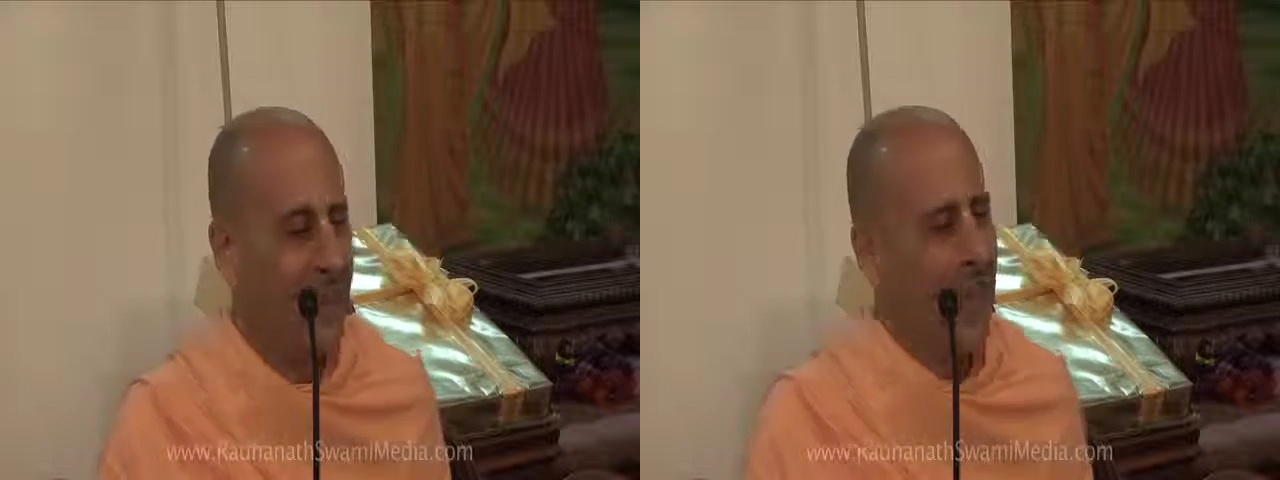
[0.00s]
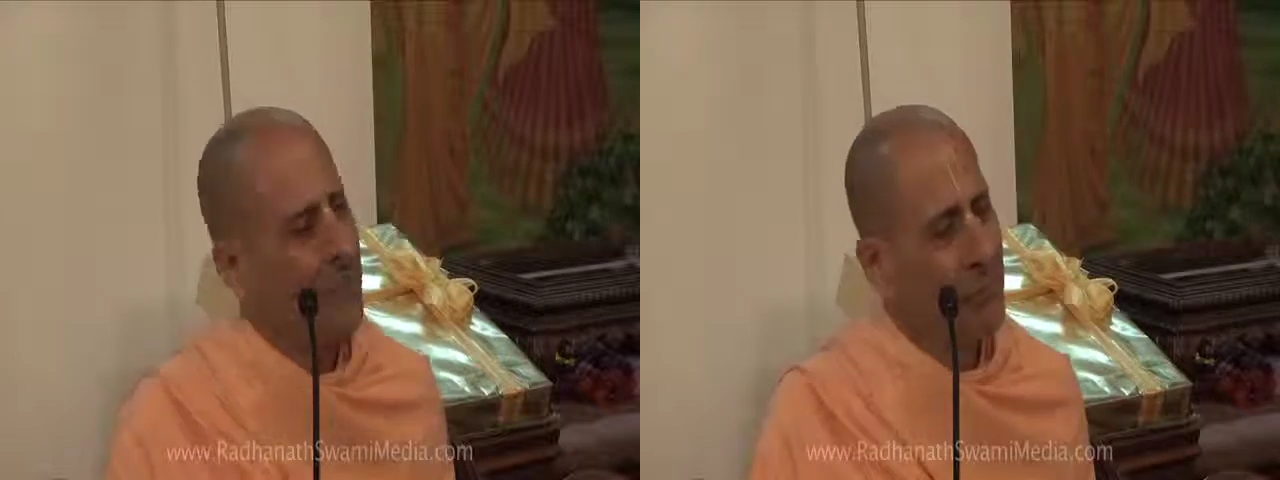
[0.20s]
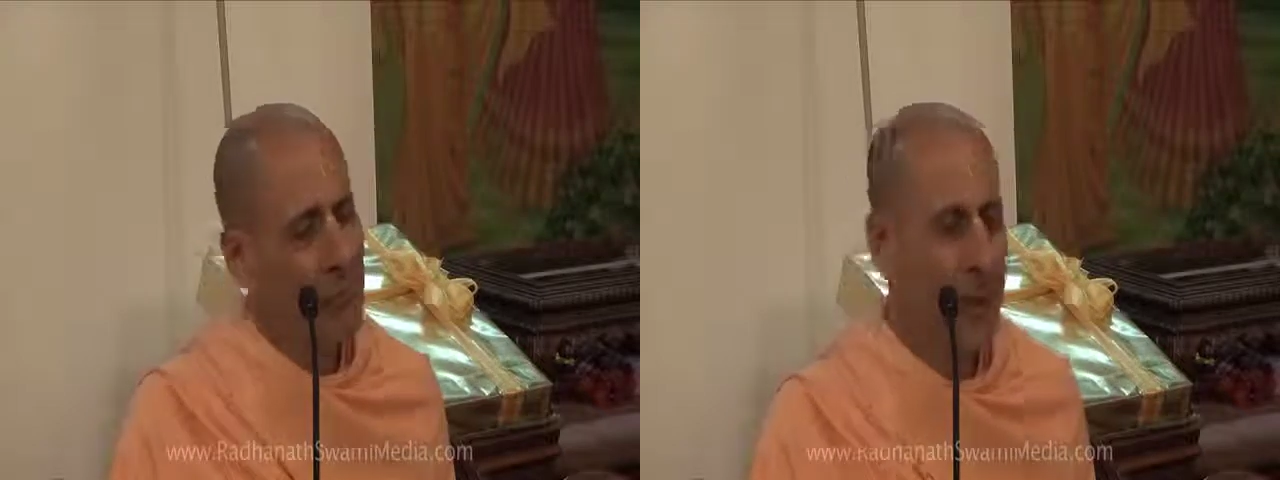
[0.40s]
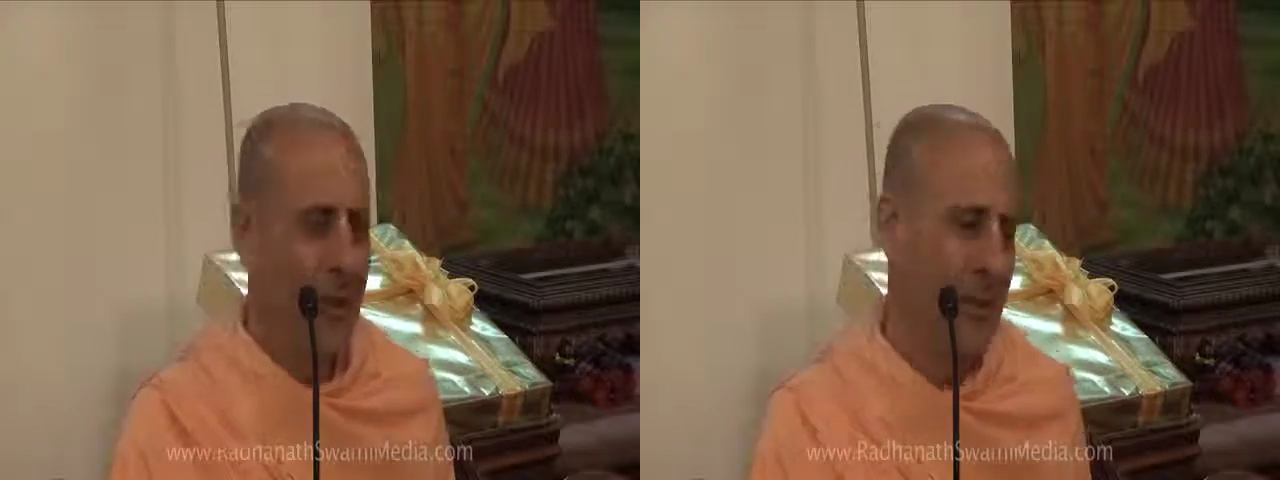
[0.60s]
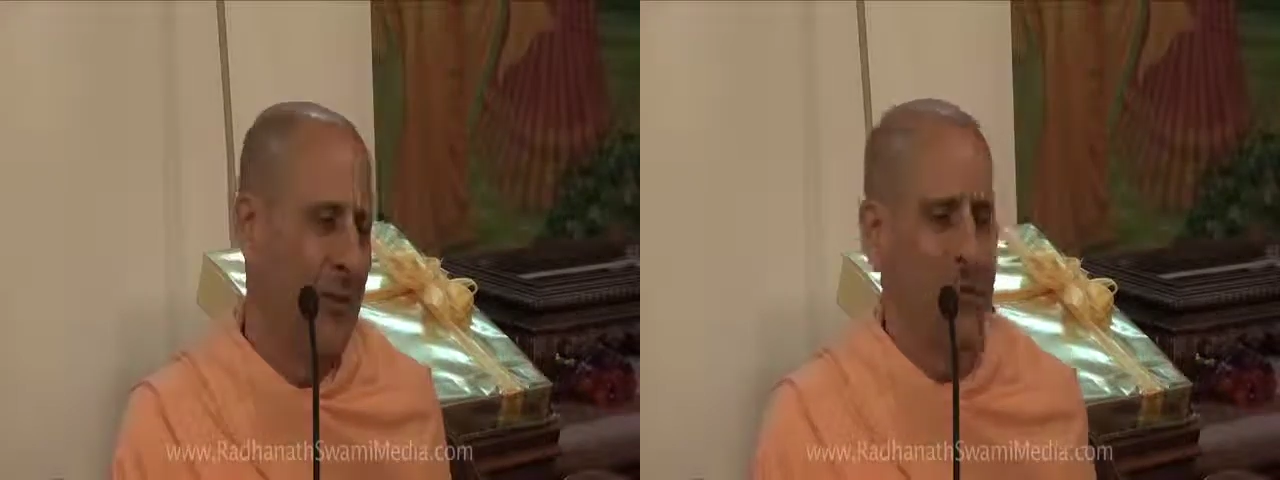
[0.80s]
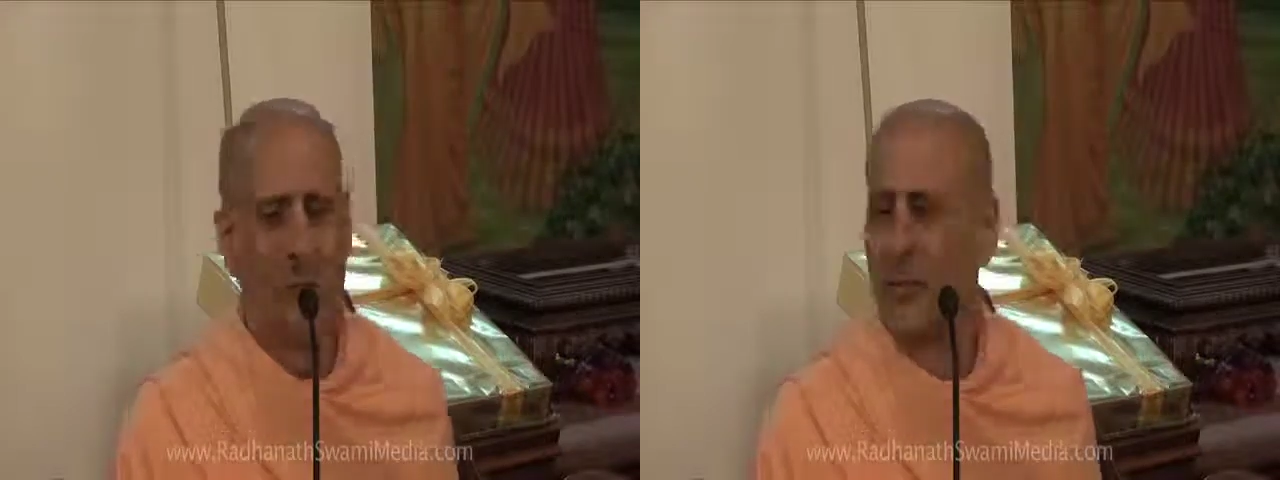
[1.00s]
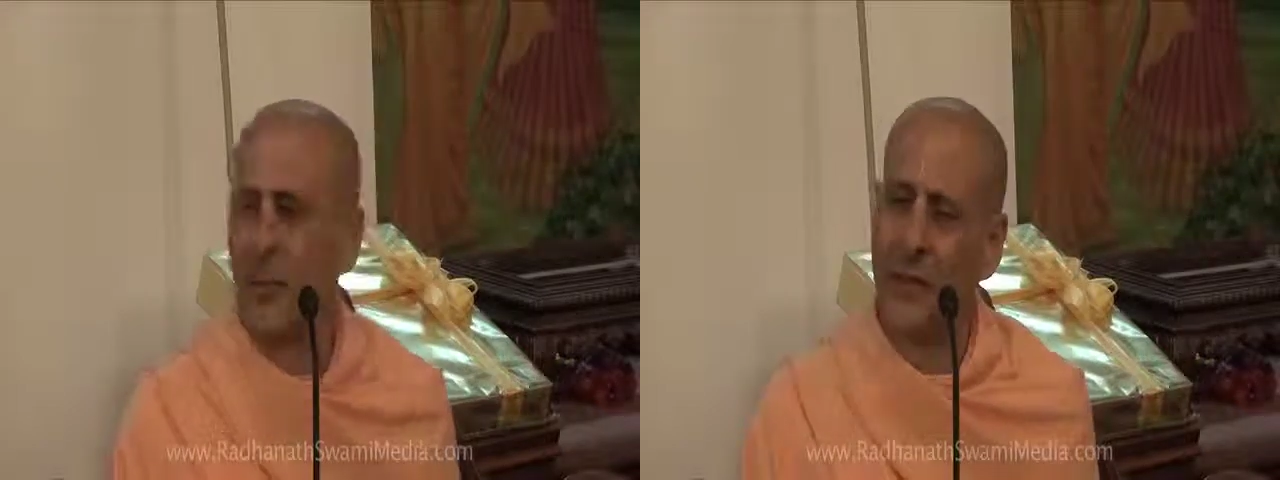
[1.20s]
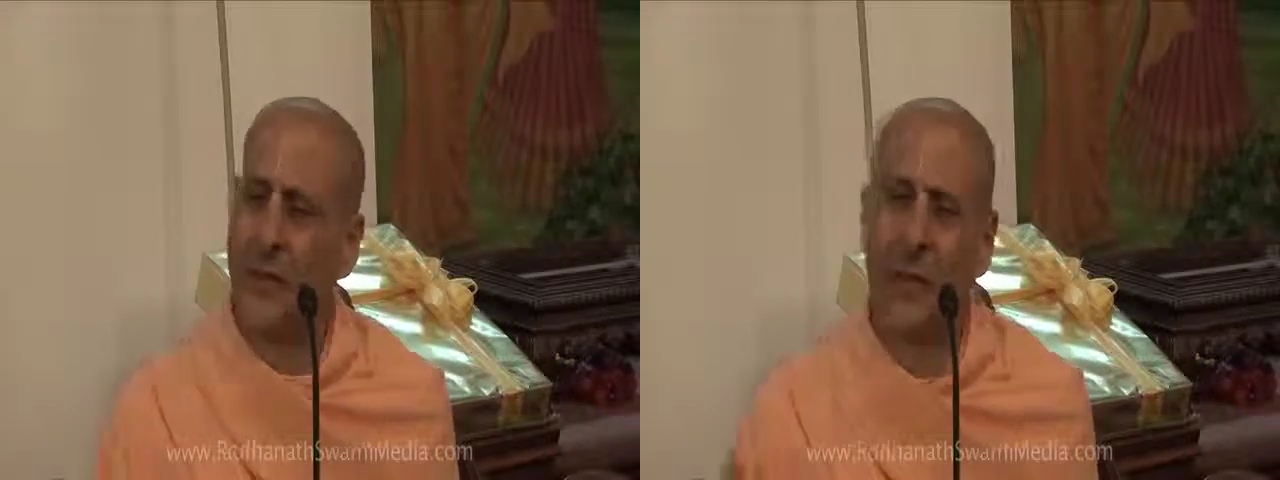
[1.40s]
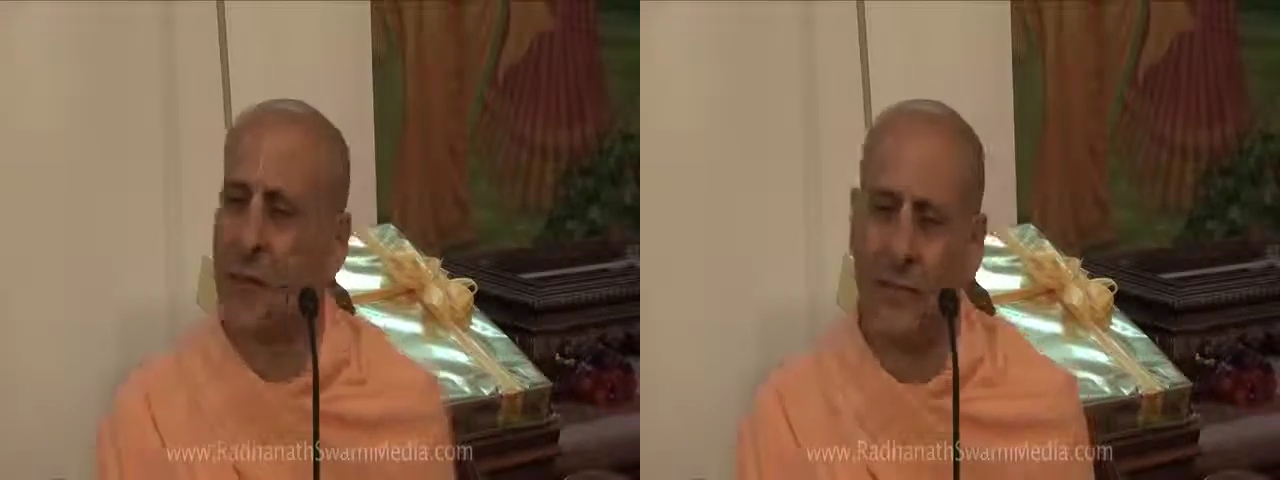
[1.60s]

I'm so undeserving and